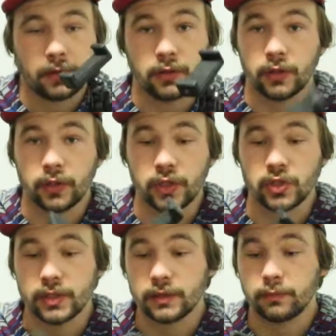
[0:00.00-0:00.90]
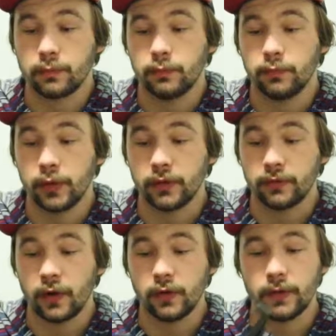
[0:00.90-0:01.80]
You can just put your
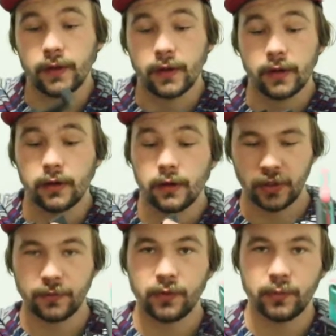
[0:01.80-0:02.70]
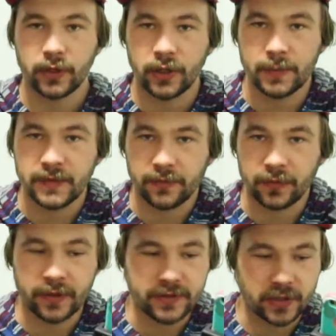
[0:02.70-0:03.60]
phone in there. You can film your clips up for
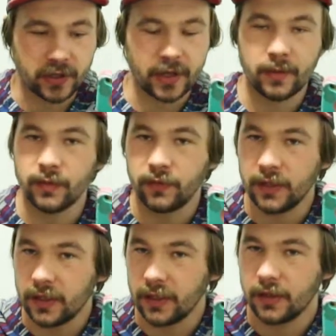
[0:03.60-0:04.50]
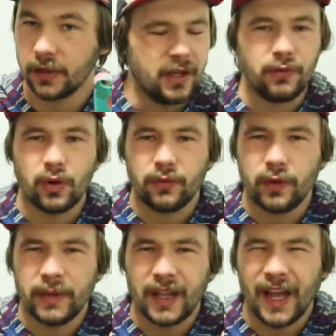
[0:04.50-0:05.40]
Instagram if you need. If you are
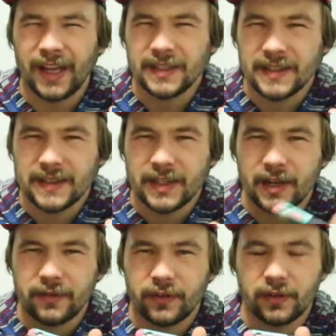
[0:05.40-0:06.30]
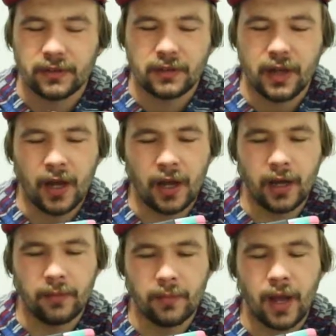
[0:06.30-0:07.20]
filming lines and stuff,
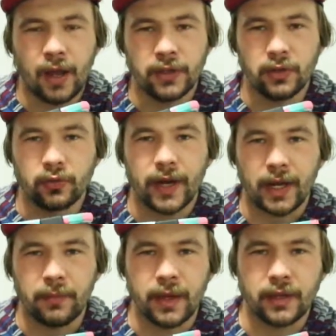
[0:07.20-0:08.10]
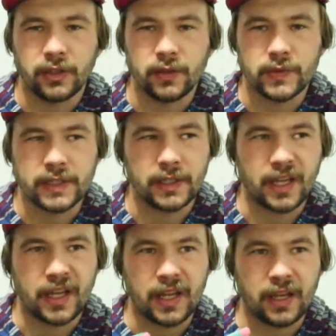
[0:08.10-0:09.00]
I do recommend using
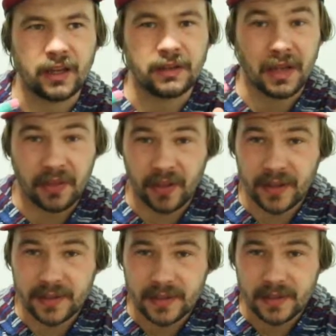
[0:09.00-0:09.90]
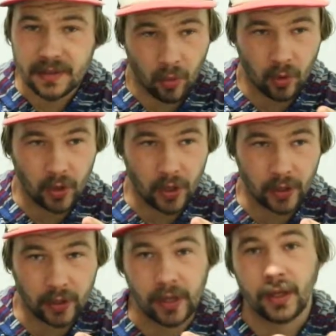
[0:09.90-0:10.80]
a depth lens
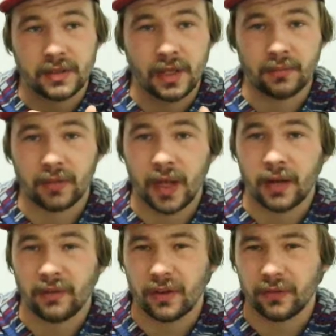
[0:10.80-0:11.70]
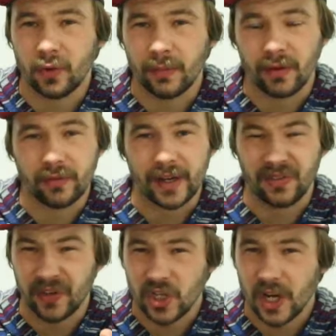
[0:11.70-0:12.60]
or some kind of other form of
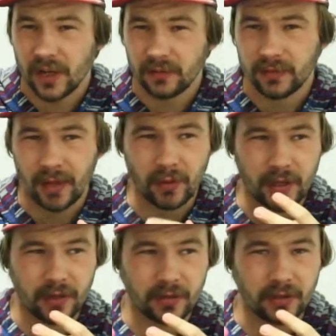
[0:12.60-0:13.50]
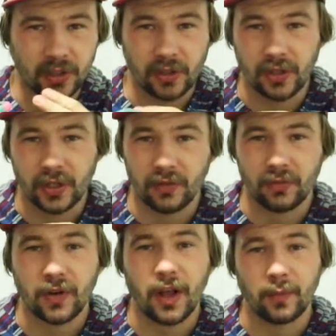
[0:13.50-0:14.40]
fisheye. That way, you can
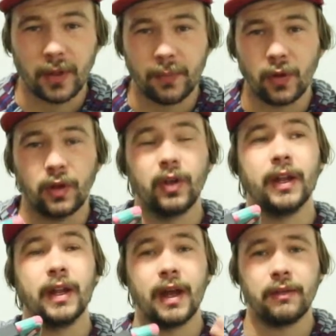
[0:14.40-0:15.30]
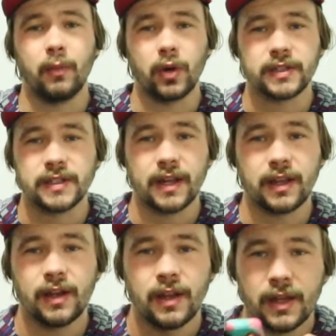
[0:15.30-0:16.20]
follow people and have it more
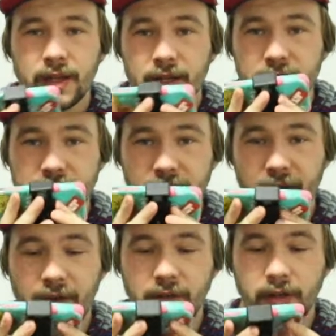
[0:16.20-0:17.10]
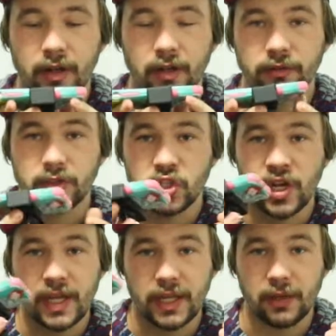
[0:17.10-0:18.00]
steady instead of having it all
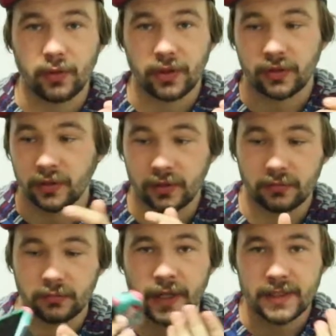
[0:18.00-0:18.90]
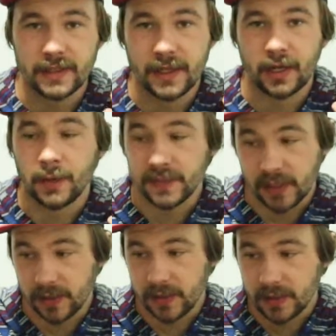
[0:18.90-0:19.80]
shaky with the lens that comes
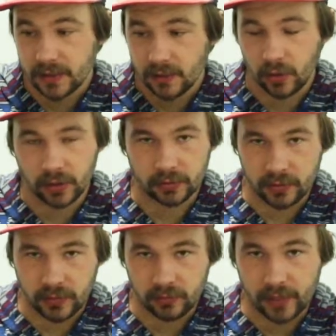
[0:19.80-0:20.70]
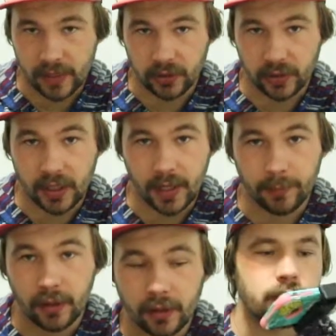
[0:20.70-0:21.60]
on this or the regular
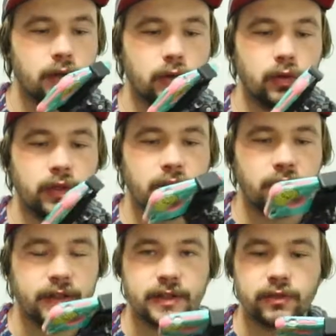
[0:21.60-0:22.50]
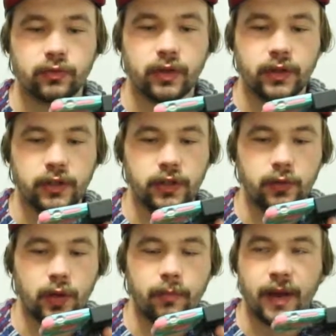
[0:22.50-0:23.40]
camera. So depth lenses run
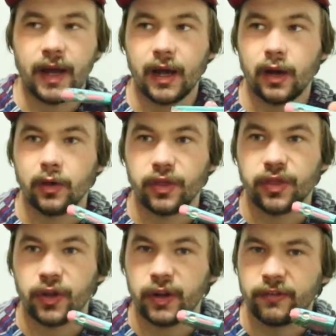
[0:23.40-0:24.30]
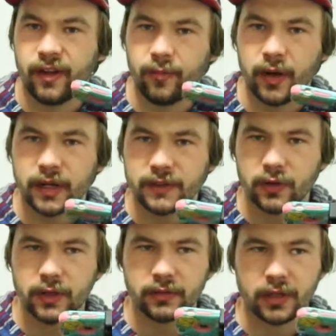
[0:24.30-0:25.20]
you about $35 for it.